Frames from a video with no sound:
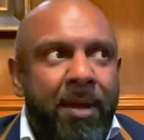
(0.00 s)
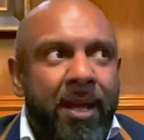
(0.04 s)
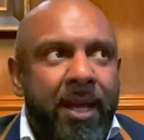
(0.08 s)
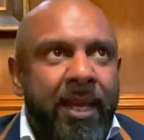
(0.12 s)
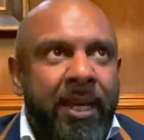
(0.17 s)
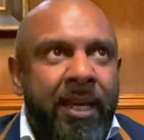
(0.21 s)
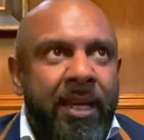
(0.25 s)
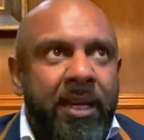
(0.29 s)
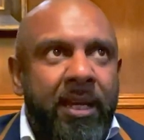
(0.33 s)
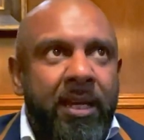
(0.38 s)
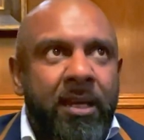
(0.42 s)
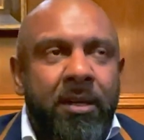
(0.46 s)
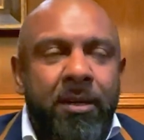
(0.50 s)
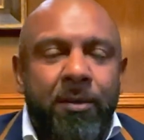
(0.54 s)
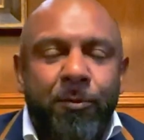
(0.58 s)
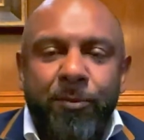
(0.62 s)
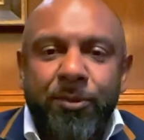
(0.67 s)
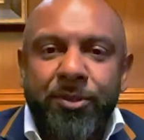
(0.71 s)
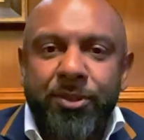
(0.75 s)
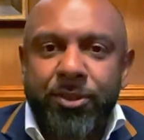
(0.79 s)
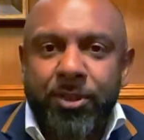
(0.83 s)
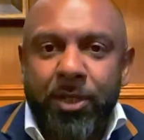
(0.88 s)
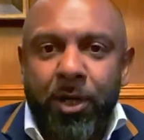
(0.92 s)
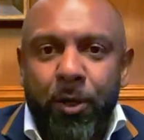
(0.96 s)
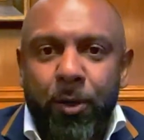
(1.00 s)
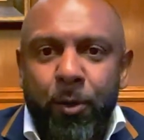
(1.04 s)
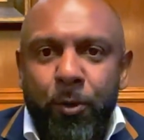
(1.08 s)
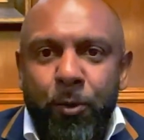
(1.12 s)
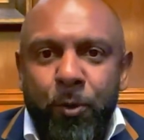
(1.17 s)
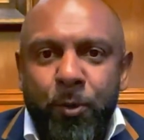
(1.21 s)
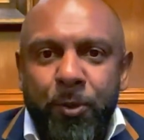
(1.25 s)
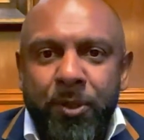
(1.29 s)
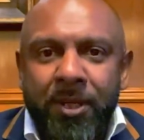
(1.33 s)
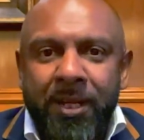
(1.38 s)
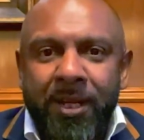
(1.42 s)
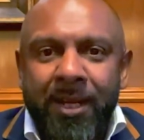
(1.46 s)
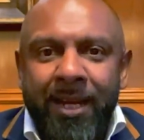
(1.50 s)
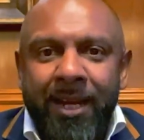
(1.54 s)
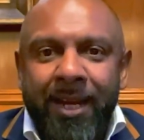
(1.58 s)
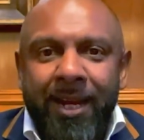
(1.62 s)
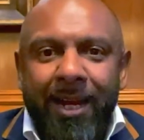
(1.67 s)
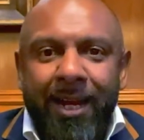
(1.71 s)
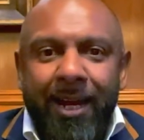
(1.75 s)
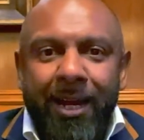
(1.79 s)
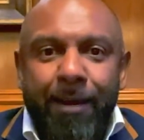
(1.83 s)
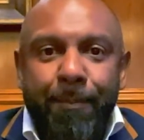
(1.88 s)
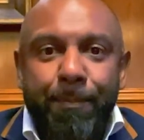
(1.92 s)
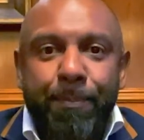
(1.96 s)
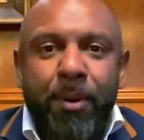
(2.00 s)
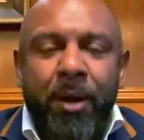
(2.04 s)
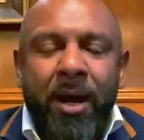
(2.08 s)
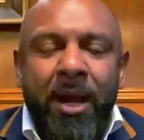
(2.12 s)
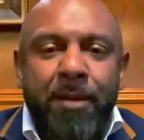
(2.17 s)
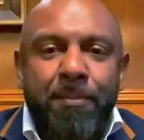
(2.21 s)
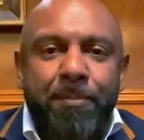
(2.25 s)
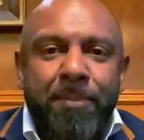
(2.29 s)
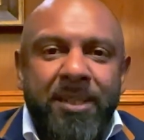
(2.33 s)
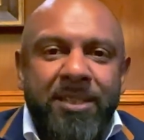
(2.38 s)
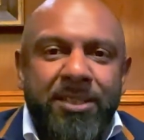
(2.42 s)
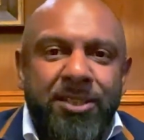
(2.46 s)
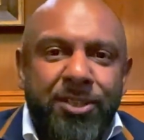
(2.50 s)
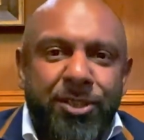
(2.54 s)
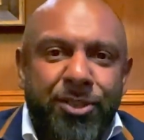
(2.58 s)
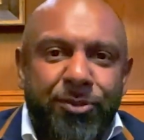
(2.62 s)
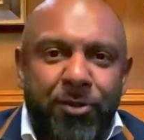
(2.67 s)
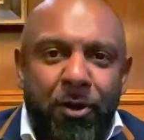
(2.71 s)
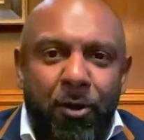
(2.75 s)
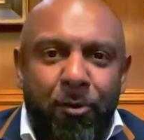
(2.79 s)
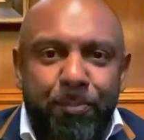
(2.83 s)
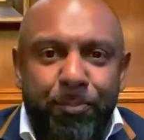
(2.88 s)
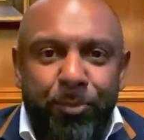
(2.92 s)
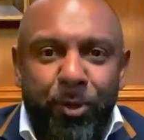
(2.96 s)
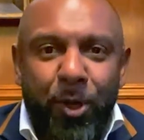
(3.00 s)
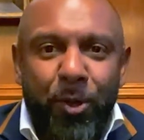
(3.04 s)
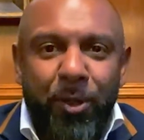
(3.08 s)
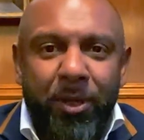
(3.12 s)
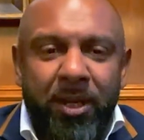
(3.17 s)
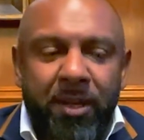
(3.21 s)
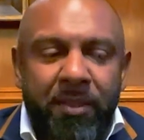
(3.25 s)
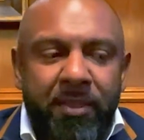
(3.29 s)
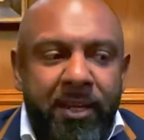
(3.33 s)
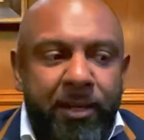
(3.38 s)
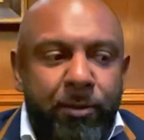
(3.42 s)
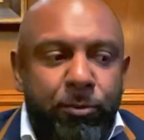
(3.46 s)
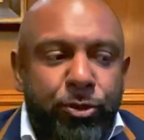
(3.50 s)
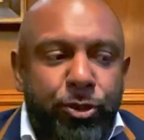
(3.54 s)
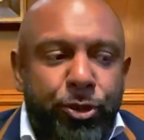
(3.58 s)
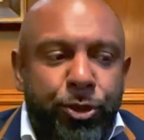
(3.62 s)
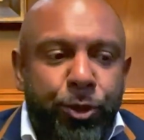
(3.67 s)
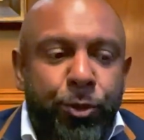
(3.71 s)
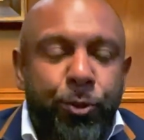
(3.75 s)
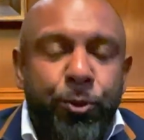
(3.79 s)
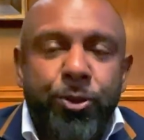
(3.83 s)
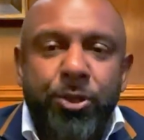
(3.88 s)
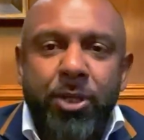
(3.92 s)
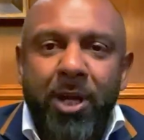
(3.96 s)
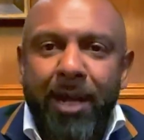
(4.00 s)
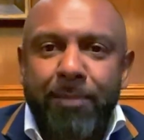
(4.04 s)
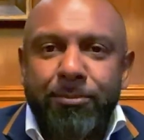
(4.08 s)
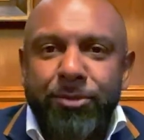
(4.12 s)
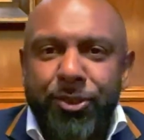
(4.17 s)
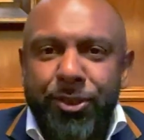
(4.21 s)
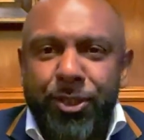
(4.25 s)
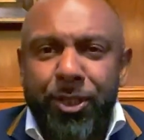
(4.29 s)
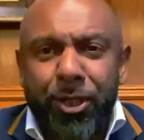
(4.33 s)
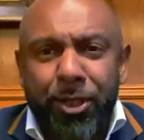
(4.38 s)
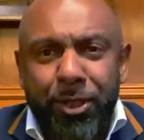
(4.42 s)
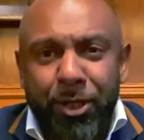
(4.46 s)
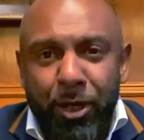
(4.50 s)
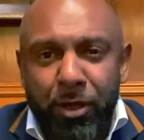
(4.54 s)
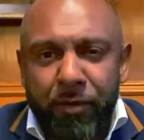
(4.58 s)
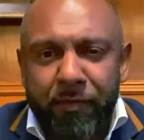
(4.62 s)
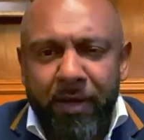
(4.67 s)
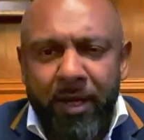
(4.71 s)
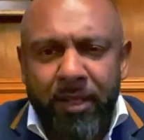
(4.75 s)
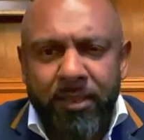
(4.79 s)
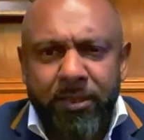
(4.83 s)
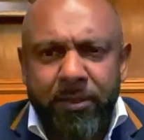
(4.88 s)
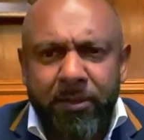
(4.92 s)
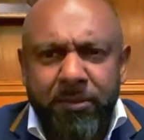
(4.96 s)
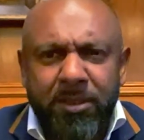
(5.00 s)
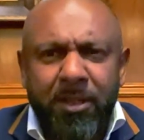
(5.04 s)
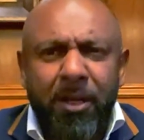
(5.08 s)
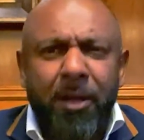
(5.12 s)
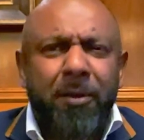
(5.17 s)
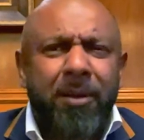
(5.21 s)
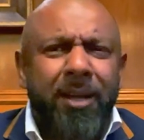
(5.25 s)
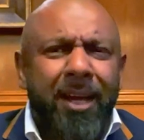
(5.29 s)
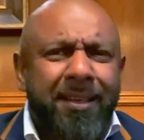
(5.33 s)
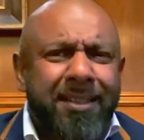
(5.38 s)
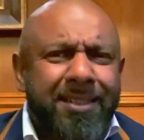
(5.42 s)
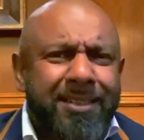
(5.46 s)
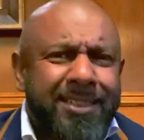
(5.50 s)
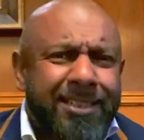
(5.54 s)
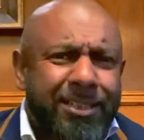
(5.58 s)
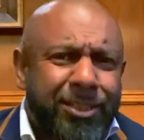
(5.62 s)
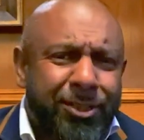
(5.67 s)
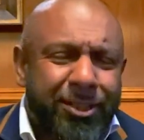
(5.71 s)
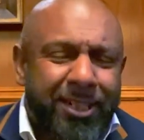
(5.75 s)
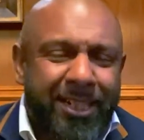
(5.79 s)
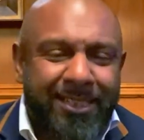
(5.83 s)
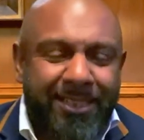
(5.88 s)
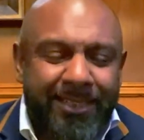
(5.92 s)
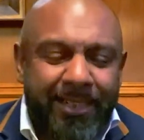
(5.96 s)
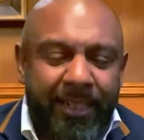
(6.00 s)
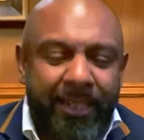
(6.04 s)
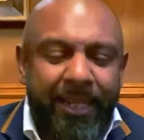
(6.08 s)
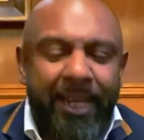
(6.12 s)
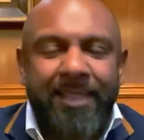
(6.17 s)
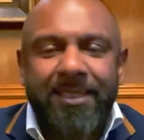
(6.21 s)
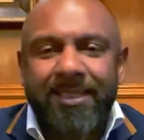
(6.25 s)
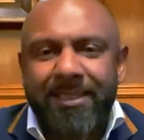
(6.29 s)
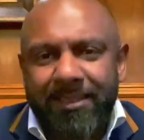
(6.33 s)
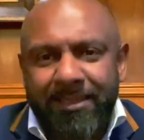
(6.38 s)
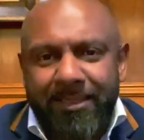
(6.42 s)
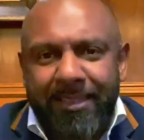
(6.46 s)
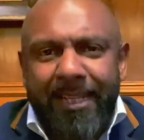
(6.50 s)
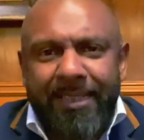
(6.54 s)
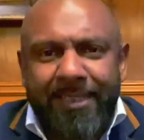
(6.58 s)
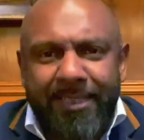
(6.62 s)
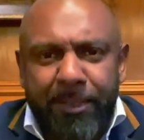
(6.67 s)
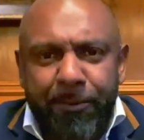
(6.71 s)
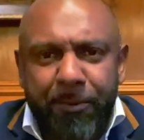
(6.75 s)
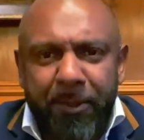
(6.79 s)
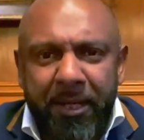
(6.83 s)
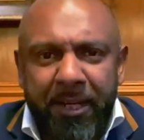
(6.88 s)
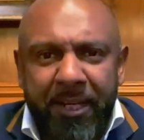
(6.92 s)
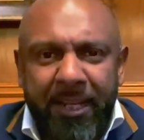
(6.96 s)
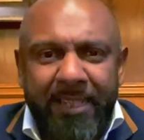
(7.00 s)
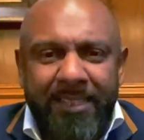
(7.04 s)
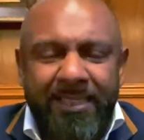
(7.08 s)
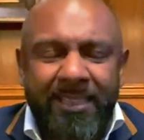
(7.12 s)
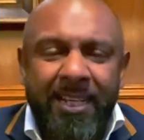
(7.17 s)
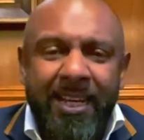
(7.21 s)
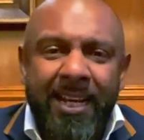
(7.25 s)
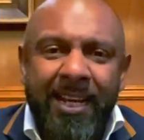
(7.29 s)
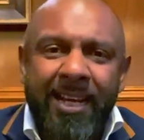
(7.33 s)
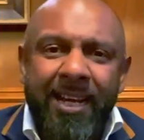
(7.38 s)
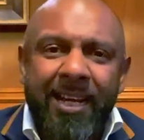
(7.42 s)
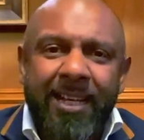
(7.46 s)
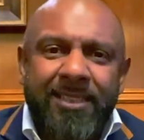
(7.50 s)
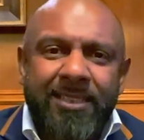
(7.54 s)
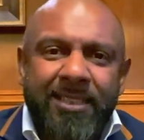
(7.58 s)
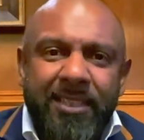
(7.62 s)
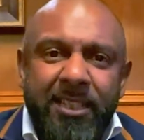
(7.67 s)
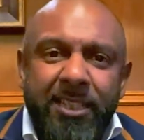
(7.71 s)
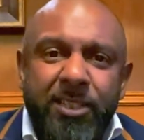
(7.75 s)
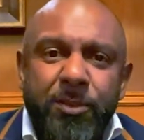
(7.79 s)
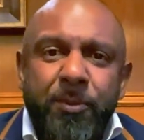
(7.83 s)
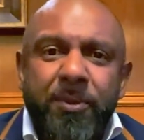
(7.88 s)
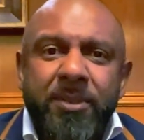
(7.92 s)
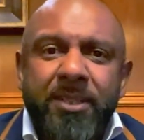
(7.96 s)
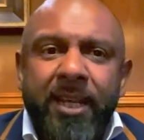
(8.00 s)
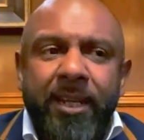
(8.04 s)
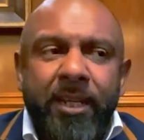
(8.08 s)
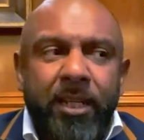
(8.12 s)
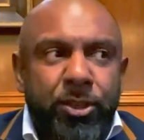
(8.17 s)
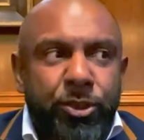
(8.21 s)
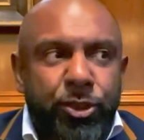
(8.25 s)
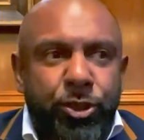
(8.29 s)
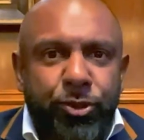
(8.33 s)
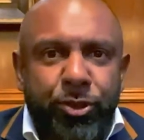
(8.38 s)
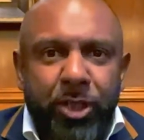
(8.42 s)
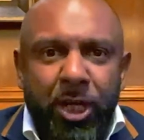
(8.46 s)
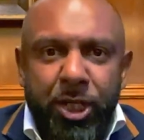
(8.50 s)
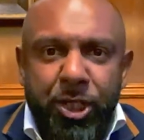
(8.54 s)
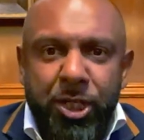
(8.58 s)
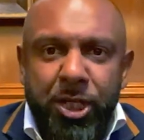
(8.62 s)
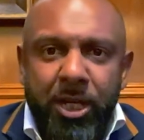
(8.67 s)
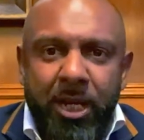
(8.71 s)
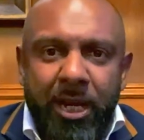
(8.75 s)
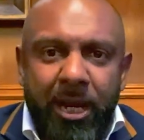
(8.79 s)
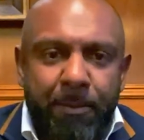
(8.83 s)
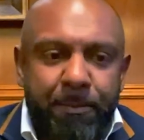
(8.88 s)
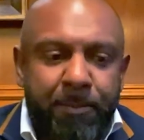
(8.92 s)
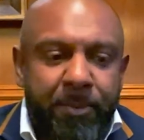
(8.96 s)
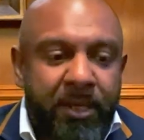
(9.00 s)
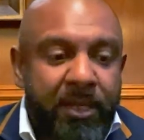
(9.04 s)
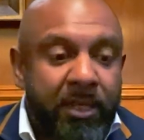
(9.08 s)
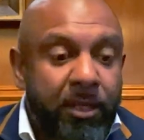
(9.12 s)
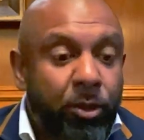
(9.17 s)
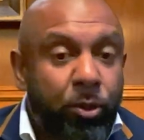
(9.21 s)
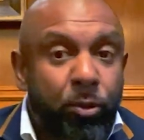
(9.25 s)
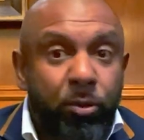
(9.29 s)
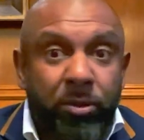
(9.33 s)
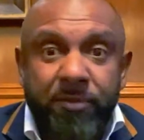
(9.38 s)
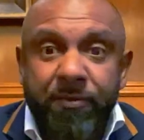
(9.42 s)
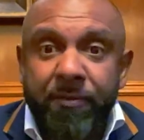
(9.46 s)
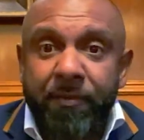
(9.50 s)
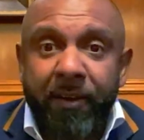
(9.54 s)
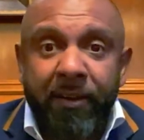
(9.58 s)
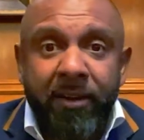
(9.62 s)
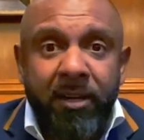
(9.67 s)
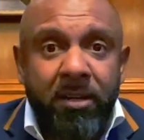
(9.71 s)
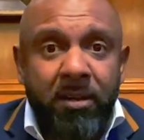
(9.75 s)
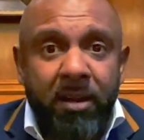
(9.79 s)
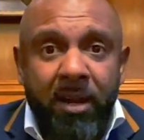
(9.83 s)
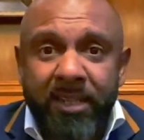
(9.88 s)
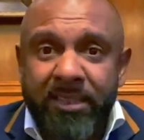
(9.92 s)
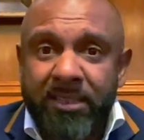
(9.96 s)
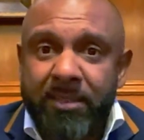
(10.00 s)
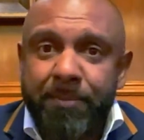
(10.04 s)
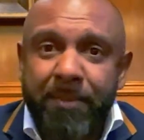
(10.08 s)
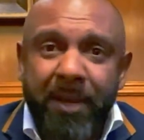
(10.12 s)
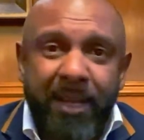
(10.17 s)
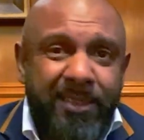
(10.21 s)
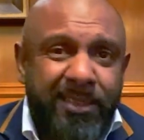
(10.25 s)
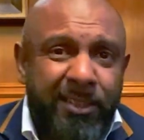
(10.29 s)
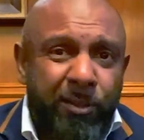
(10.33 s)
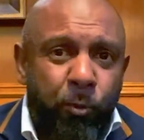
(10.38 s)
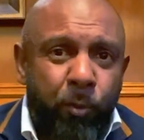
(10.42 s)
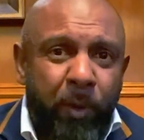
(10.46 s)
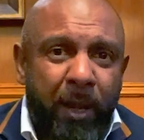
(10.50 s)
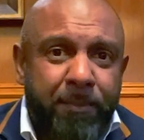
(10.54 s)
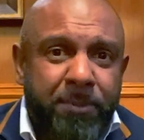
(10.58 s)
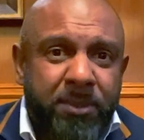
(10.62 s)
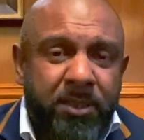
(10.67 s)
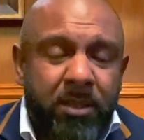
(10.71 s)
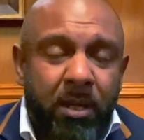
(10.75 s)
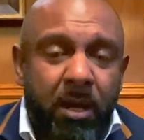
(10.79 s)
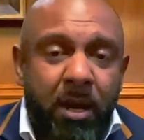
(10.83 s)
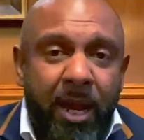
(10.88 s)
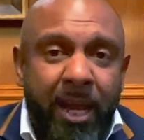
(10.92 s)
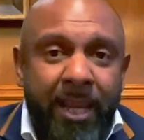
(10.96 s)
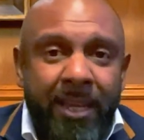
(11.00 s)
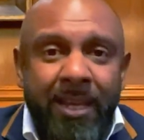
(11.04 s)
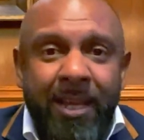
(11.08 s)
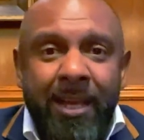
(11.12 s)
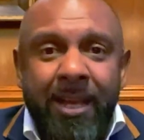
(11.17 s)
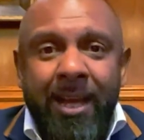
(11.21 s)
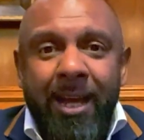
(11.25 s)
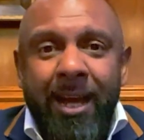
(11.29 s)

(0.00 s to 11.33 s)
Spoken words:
He was told by a business broker that it was 2 times turnover. So I was like, okay, this is interesting. Let's see what it is. So this was a construction company, looked very nice, amazing website.